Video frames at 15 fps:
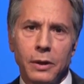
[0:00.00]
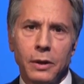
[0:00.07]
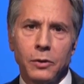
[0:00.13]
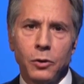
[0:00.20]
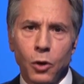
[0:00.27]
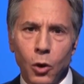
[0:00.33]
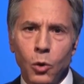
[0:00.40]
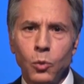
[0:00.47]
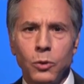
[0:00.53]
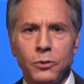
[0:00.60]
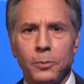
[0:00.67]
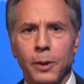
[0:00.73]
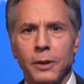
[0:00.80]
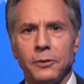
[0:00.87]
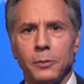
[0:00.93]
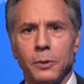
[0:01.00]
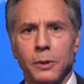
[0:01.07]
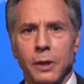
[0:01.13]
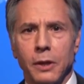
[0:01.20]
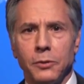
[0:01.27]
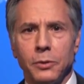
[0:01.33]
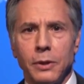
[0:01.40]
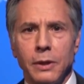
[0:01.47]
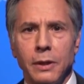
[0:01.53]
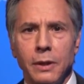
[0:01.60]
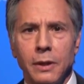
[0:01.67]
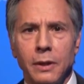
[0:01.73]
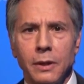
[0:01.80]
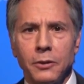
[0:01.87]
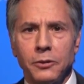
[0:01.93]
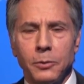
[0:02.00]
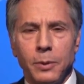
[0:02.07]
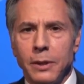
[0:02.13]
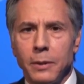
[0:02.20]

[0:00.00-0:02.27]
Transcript: No responsible country should be in